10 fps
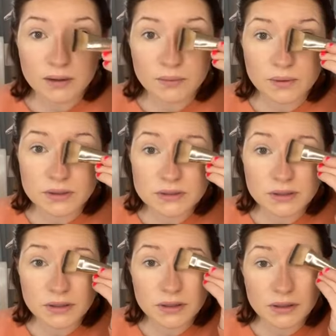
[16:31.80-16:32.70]
It
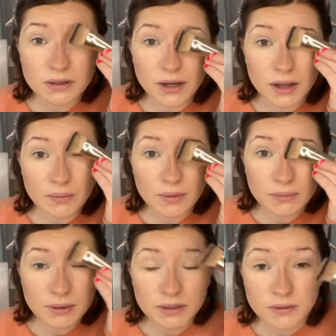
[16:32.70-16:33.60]
was a good night.
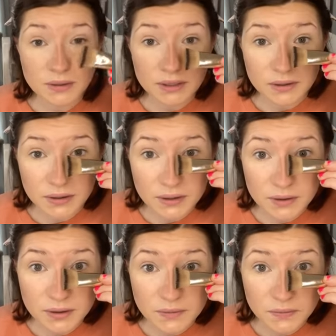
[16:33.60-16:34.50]
What am I doing here,
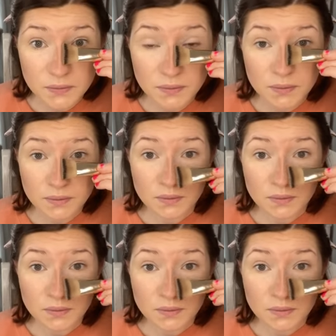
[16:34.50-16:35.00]
guys?